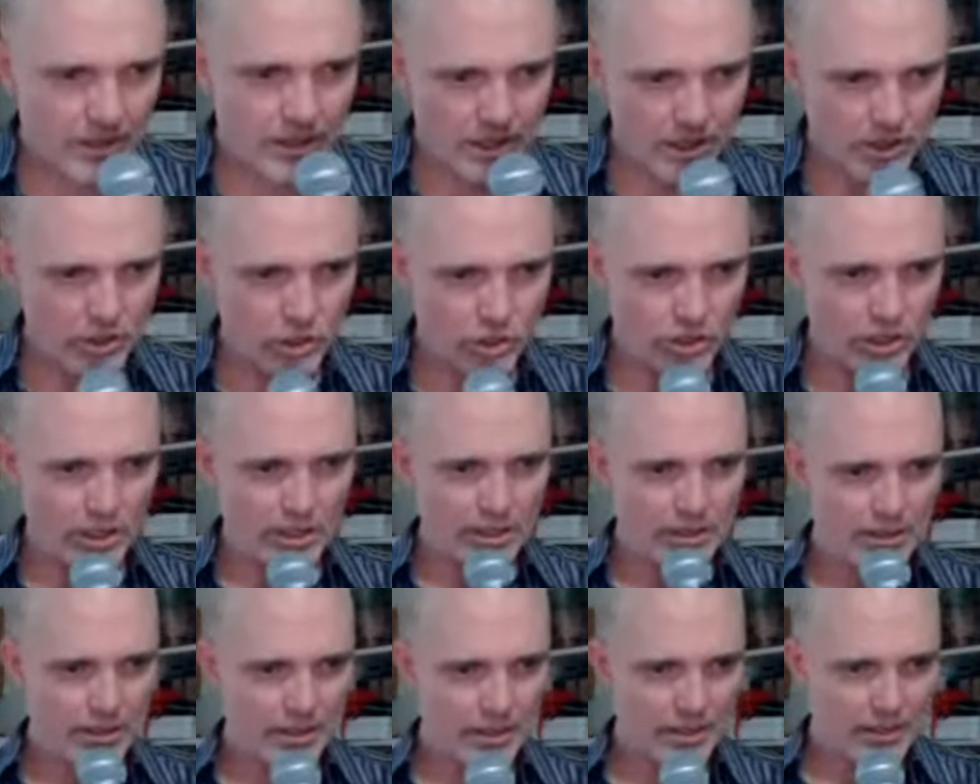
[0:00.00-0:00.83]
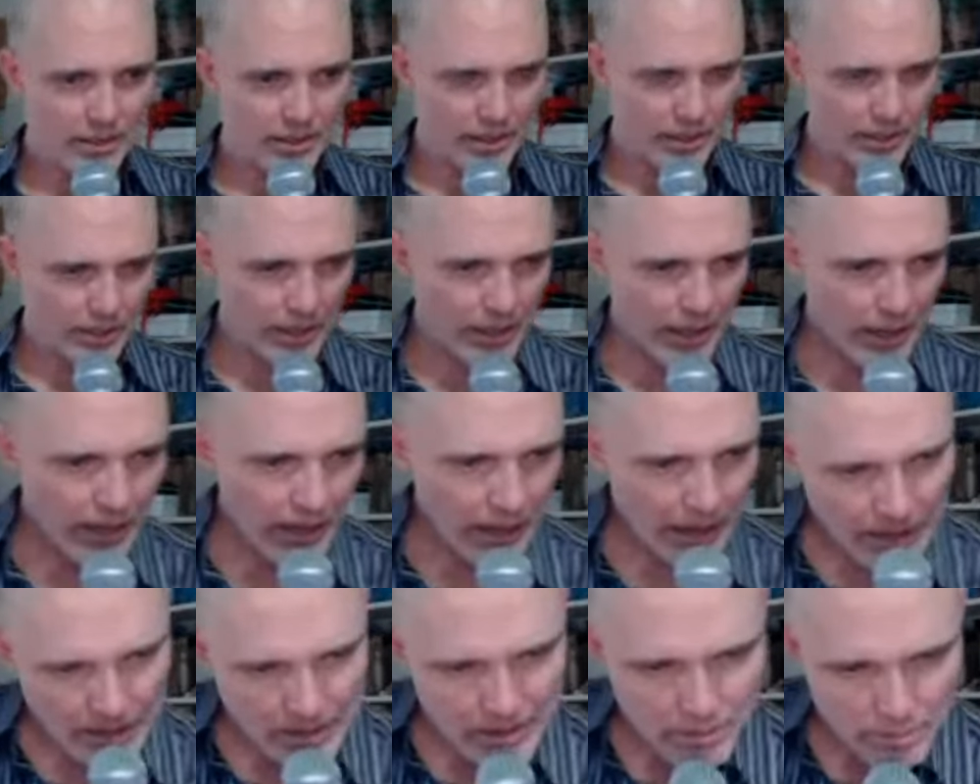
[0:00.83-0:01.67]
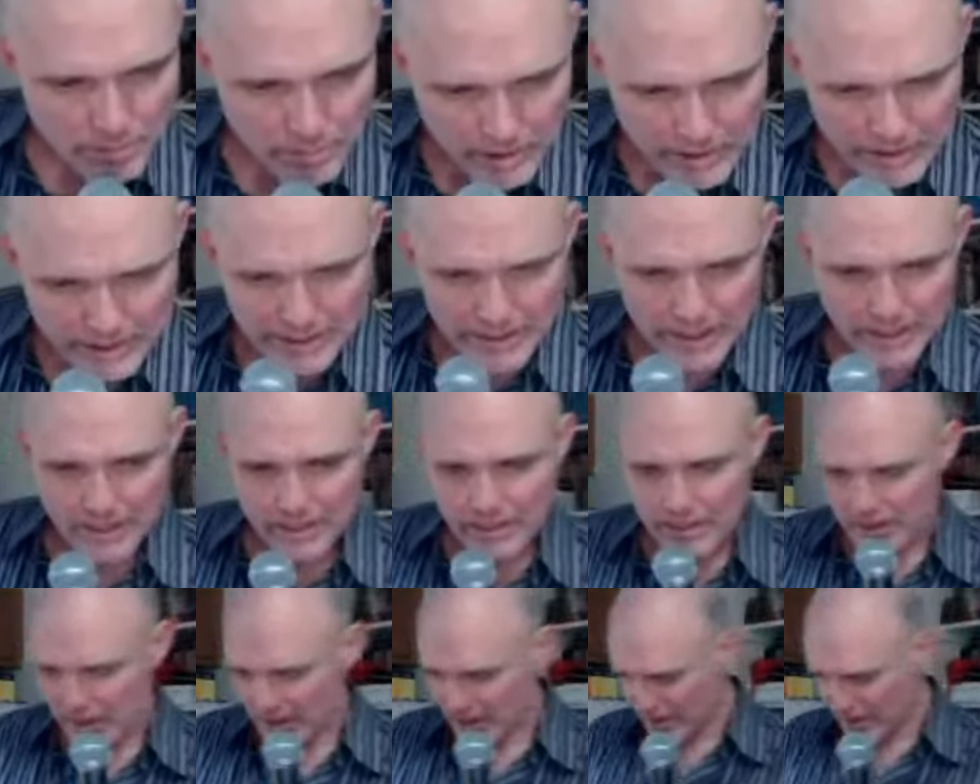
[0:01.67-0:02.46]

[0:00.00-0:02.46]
to Jesus as Medea